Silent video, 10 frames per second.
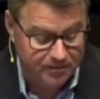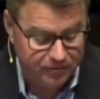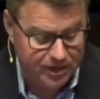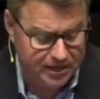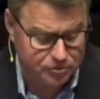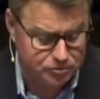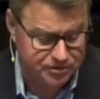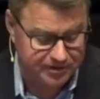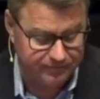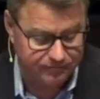Very
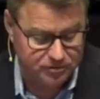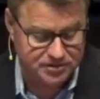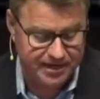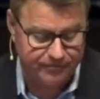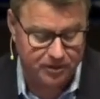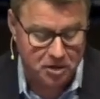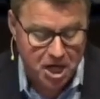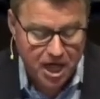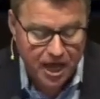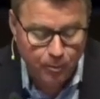interesting. Verse 7
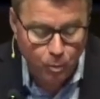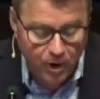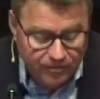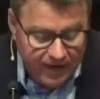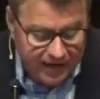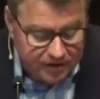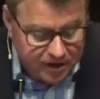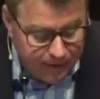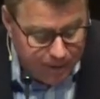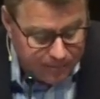And when they had
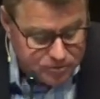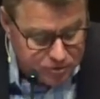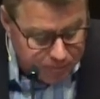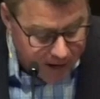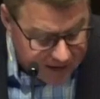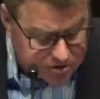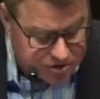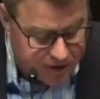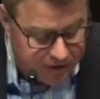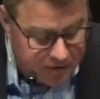come up to
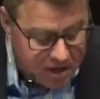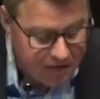Mysia,